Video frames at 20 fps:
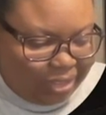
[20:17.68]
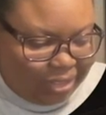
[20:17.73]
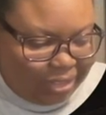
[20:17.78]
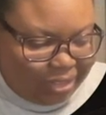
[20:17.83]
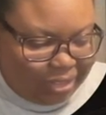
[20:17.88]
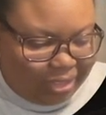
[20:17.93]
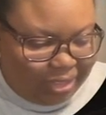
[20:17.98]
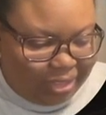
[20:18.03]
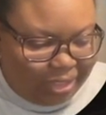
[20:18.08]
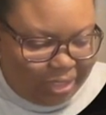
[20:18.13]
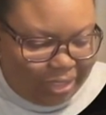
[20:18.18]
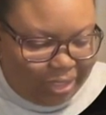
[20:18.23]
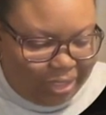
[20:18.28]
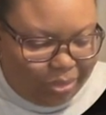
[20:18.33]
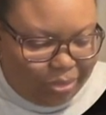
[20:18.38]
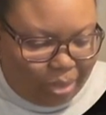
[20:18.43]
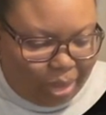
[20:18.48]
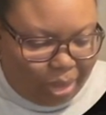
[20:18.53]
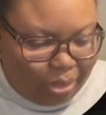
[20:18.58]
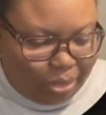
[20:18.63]

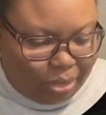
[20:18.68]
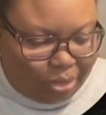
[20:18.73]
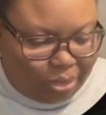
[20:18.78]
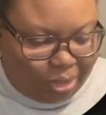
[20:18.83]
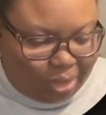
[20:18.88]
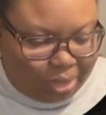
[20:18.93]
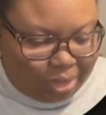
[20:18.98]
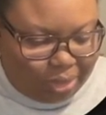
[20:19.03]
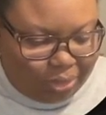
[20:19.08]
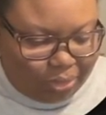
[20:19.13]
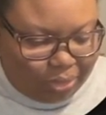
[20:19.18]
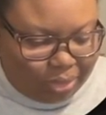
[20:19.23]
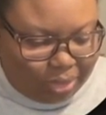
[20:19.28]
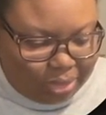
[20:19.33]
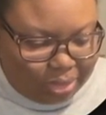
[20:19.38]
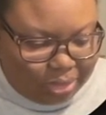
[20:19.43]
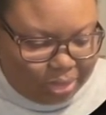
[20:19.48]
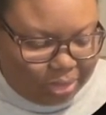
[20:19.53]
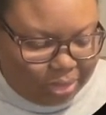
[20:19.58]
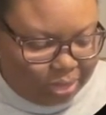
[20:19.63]
the paper quality
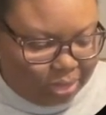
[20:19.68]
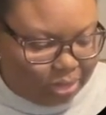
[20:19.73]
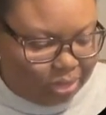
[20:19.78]
was.